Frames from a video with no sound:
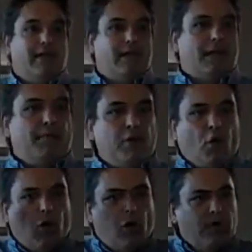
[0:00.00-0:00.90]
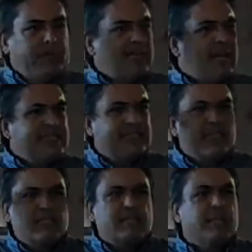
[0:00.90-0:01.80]
And I put all these
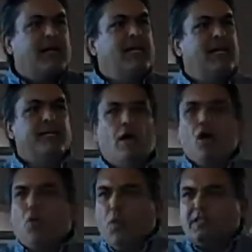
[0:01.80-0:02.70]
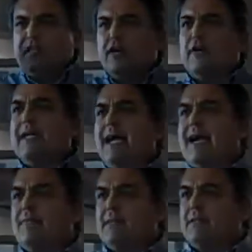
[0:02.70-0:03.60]
ideas in my head. What's going to
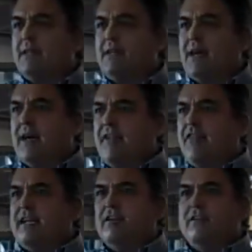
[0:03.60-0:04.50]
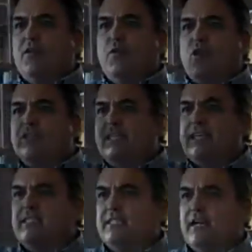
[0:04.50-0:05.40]
happen? I think of the worst
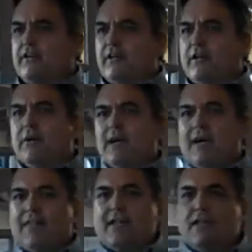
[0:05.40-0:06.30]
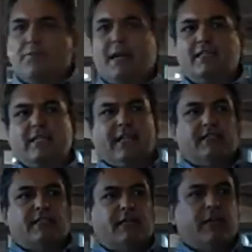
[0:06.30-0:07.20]
case scenario. I think of the best
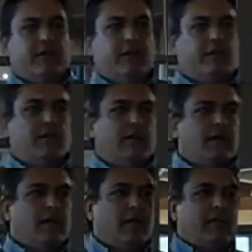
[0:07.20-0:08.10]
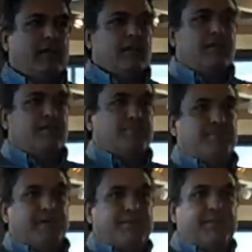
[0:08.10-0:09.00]
case scenario. I think of
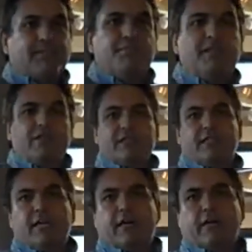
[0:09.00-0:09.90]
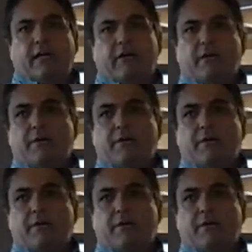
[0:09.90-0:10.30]
maybe in the middle scenario.